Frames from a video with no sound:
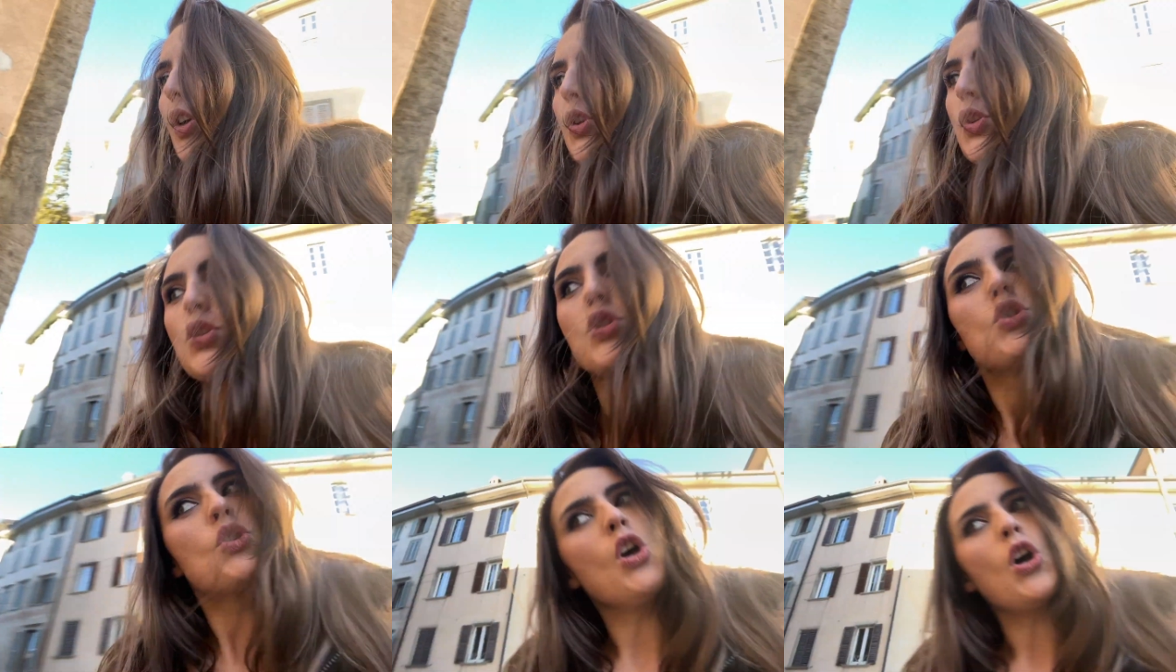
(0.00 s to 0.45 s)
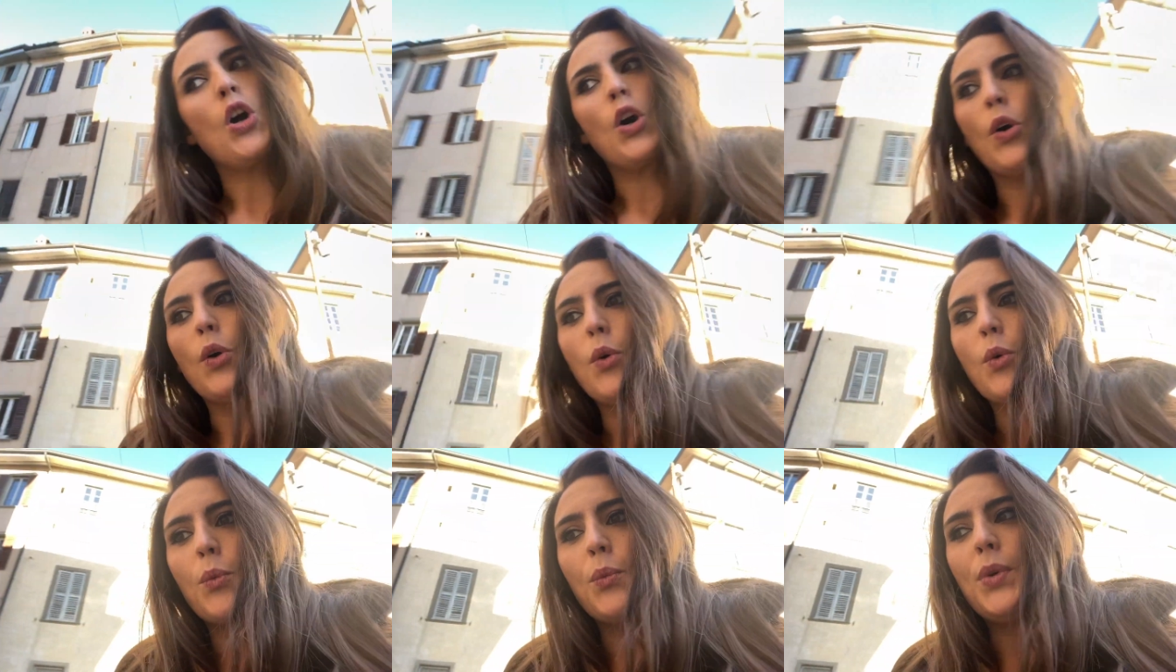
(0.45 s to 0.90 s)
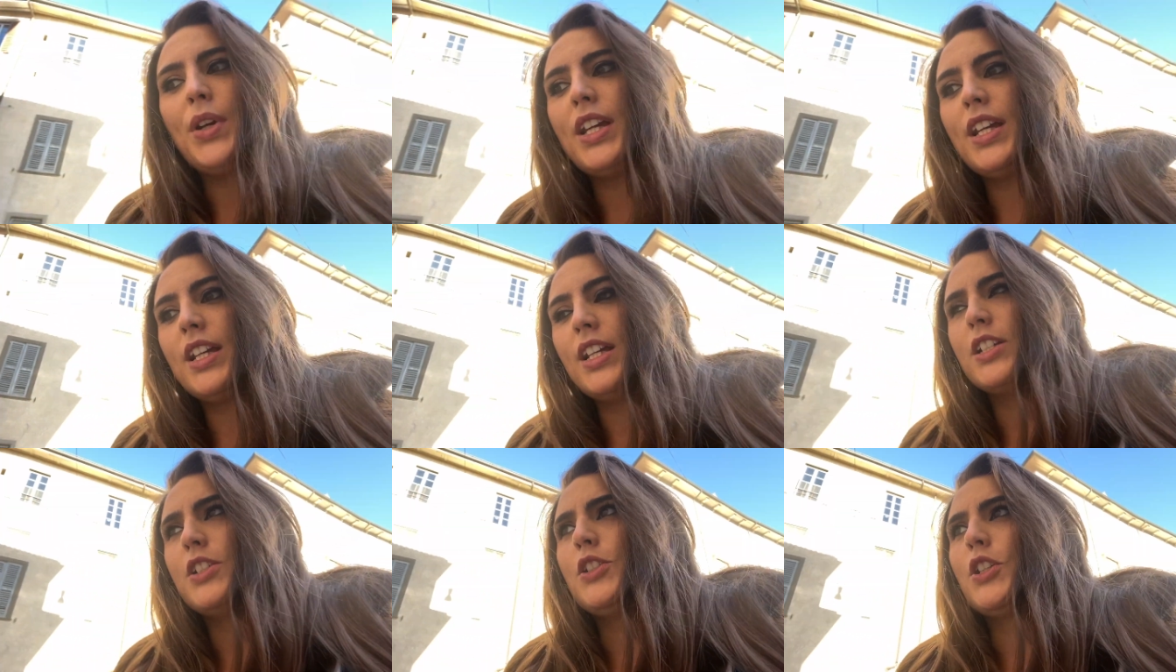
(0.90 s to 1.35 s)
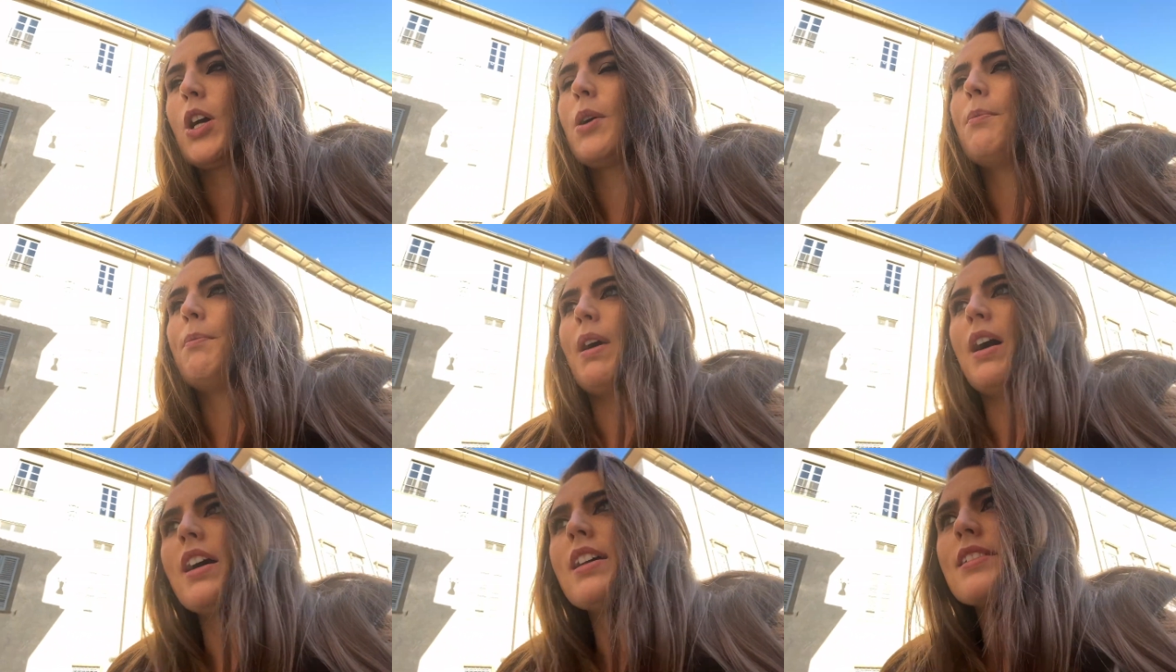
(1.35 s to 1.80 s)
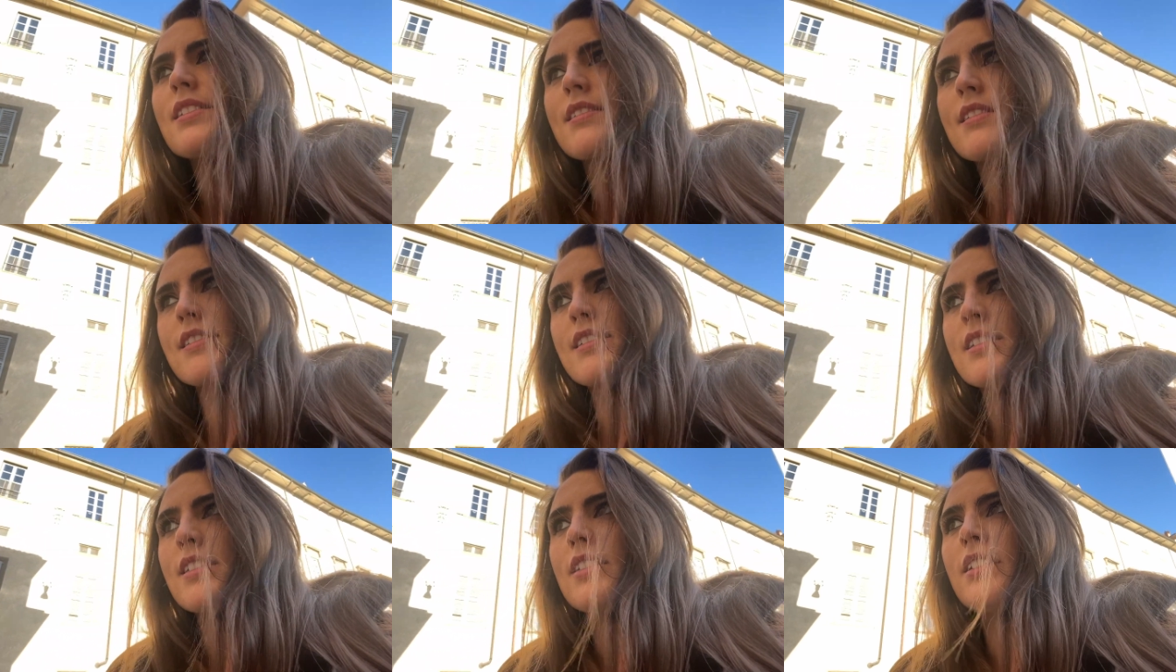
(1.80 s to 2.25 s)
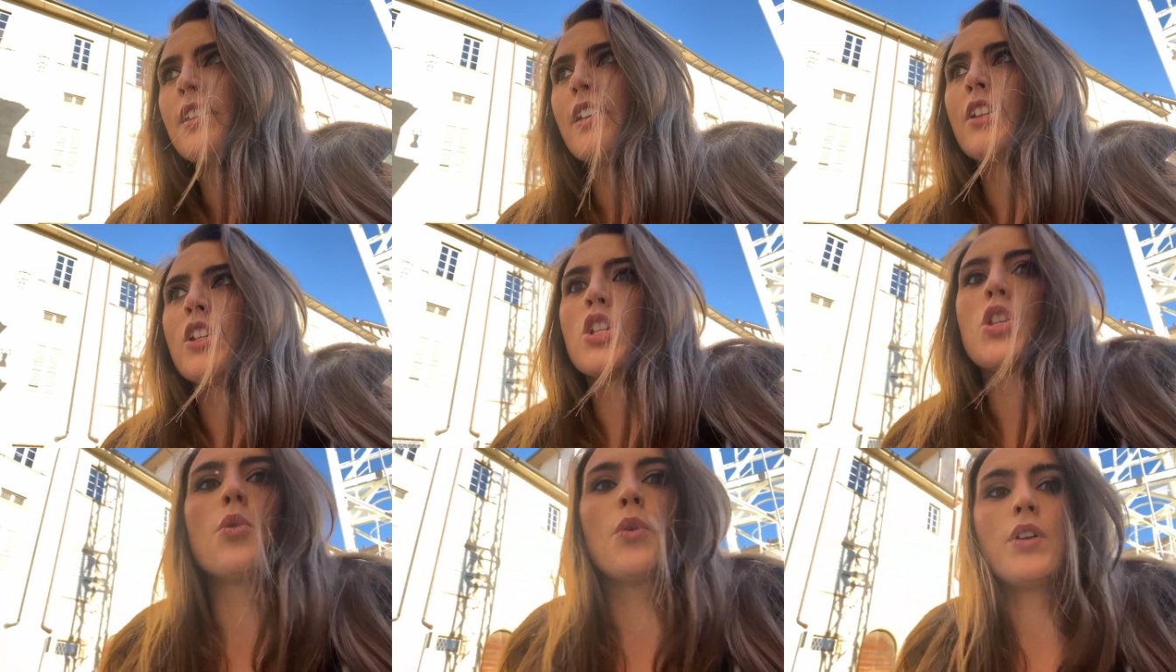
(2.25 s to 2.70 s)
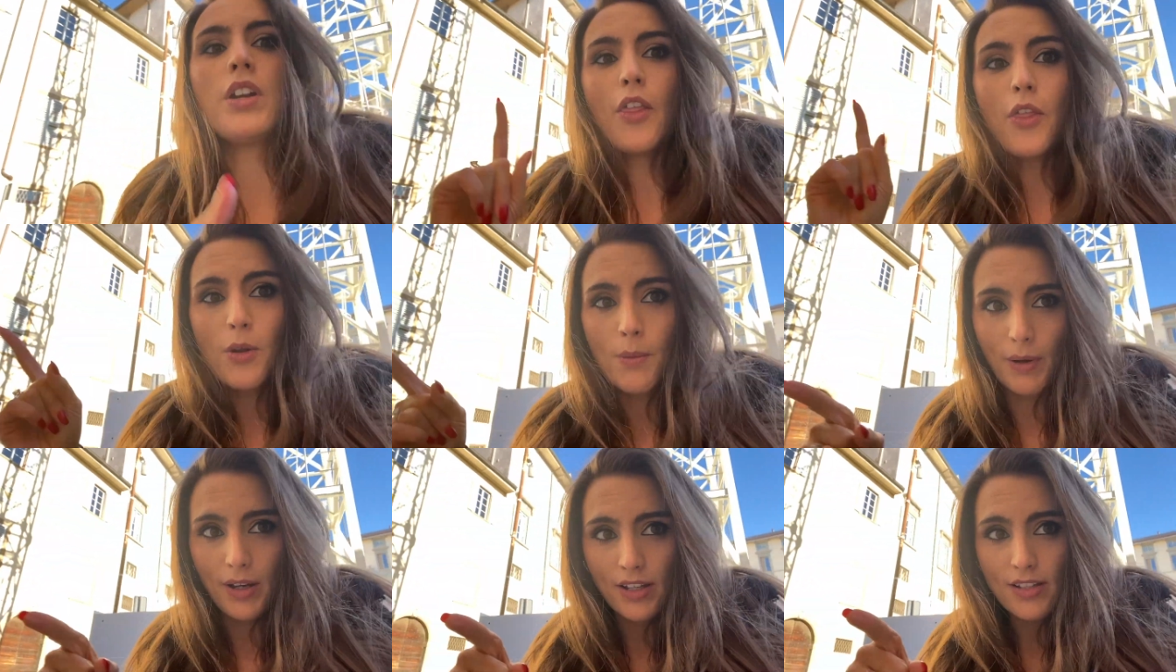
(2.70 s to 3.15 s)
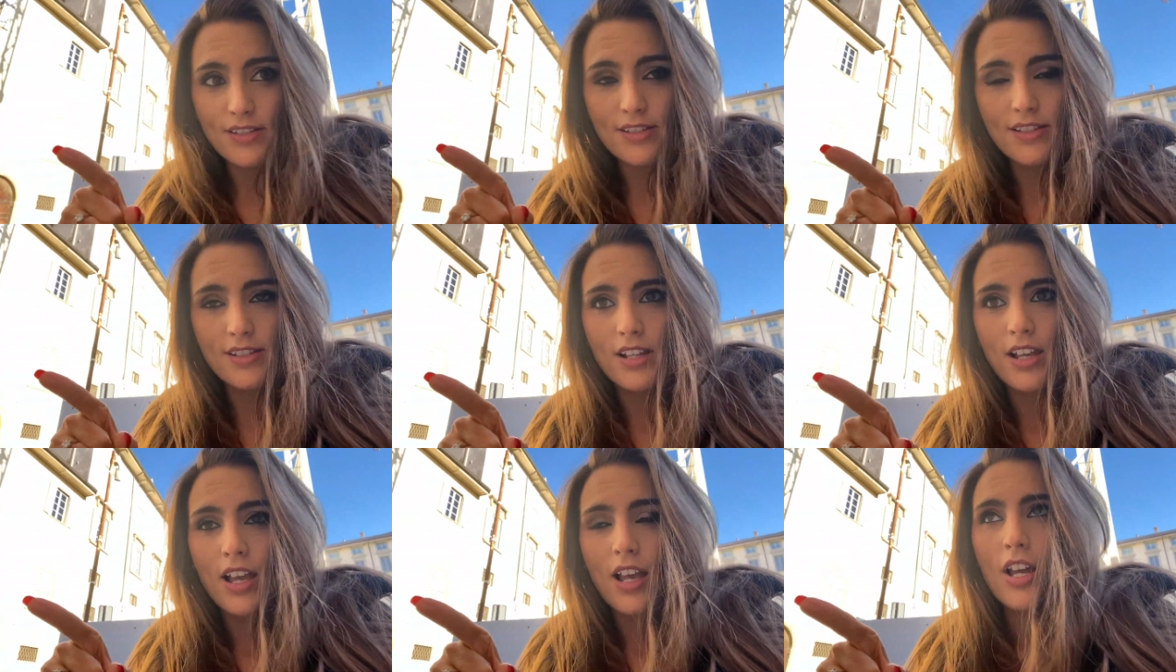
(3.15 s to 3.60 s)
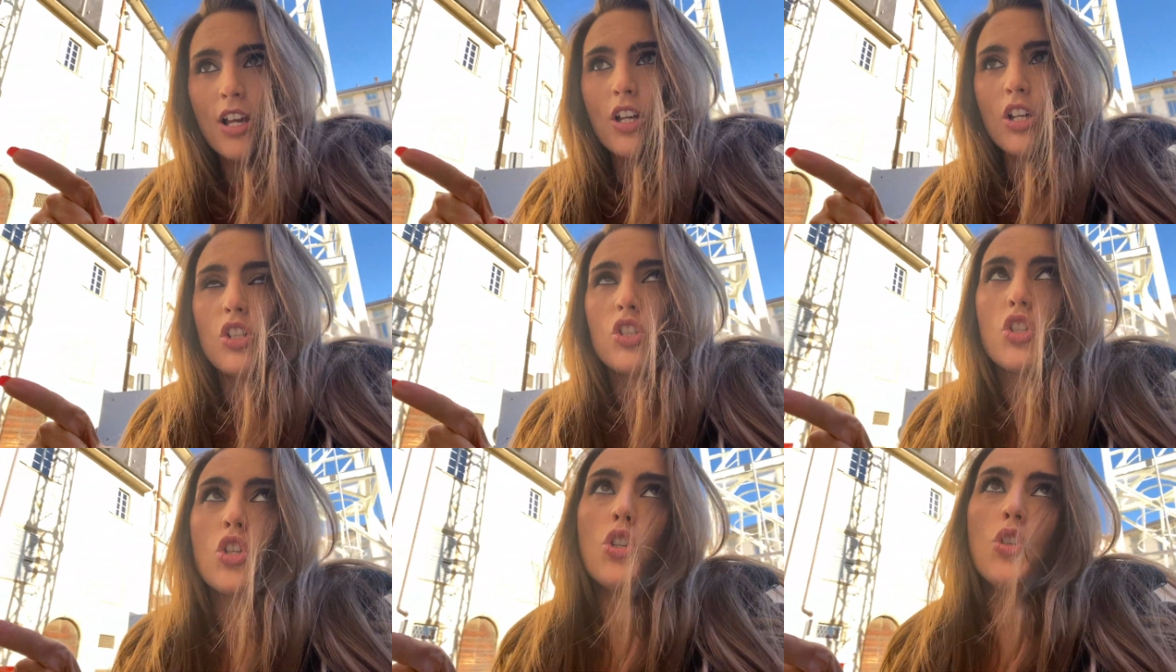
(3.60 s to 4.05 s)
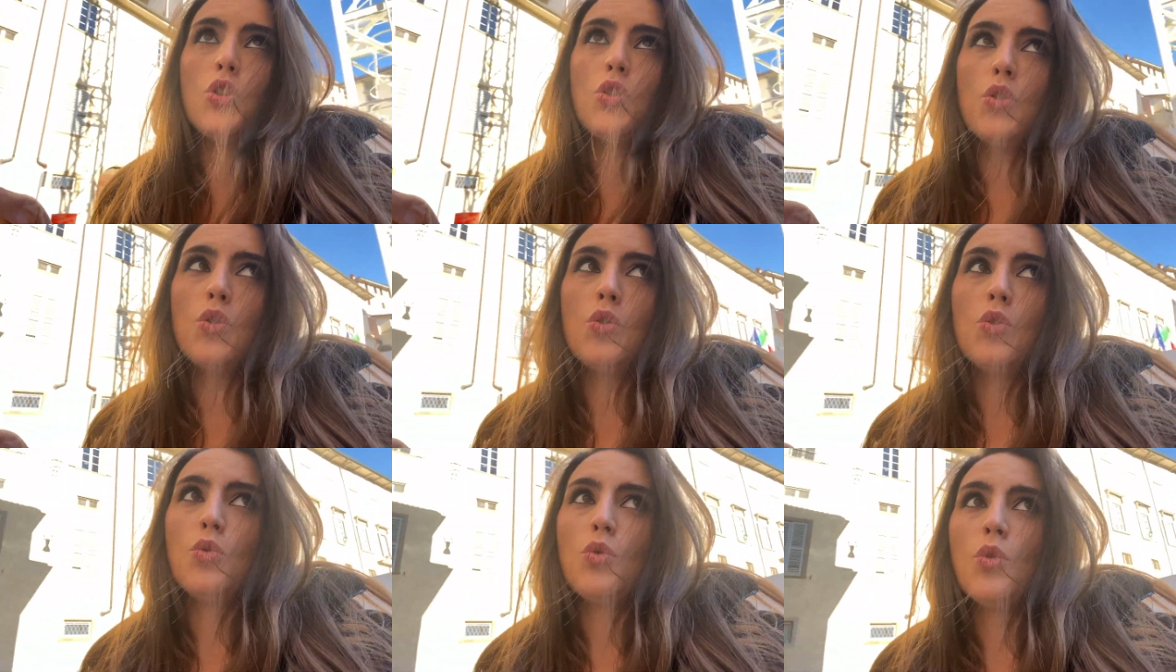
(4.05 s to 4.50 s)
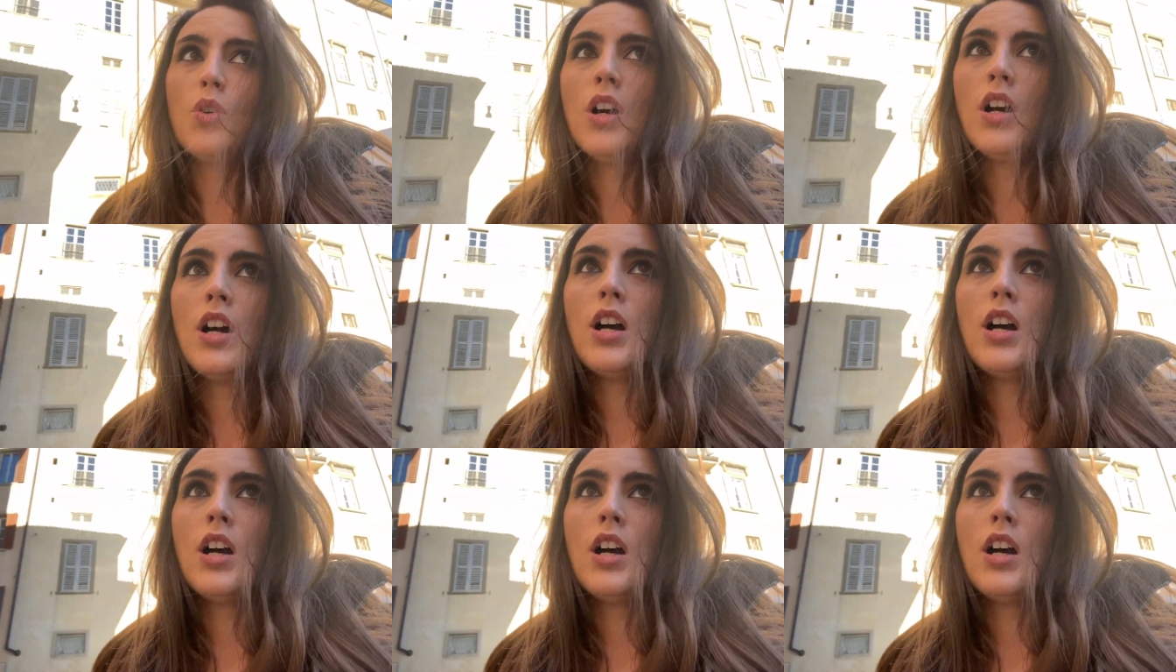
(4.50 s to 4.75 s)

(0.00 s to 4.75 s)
So we took a bus to another bus to